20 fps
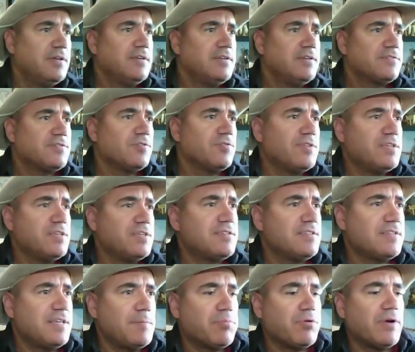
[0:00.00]
So this
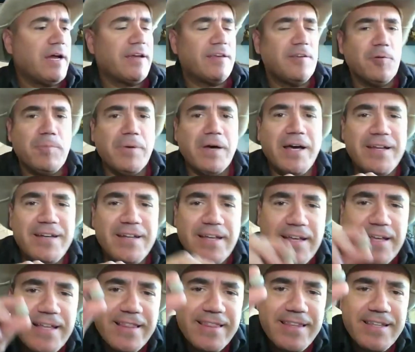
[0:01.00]
is a brachiopod.
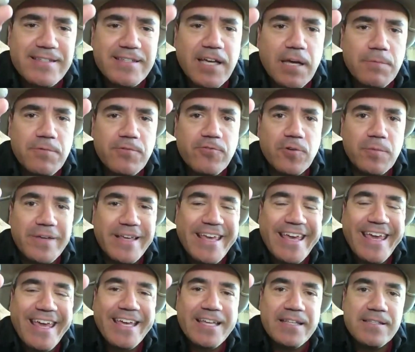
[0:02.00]
This comes from
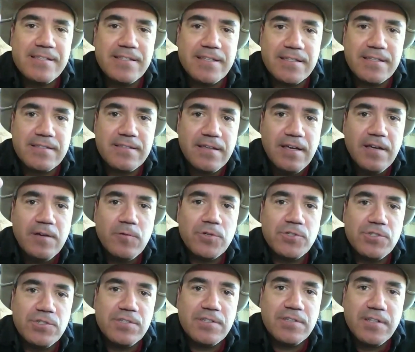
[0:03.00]
Kansas,
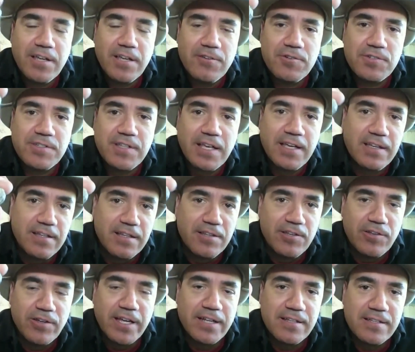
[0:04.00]
which is another state in the
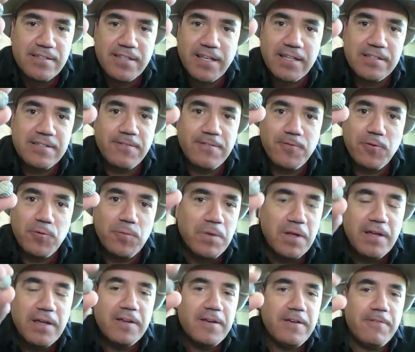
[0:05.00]
United States. If you
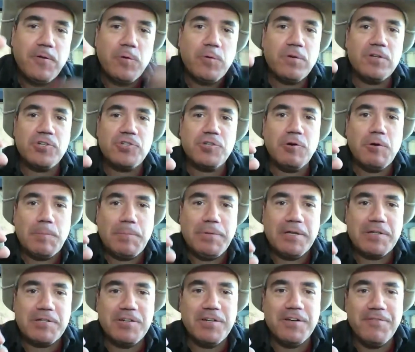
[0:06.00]
were to show a
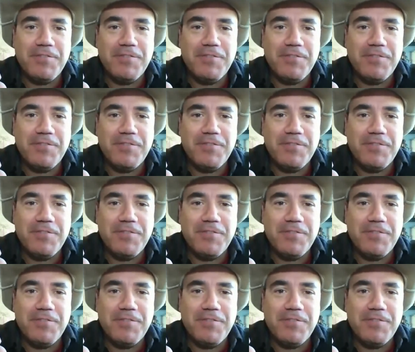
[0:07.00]
picture of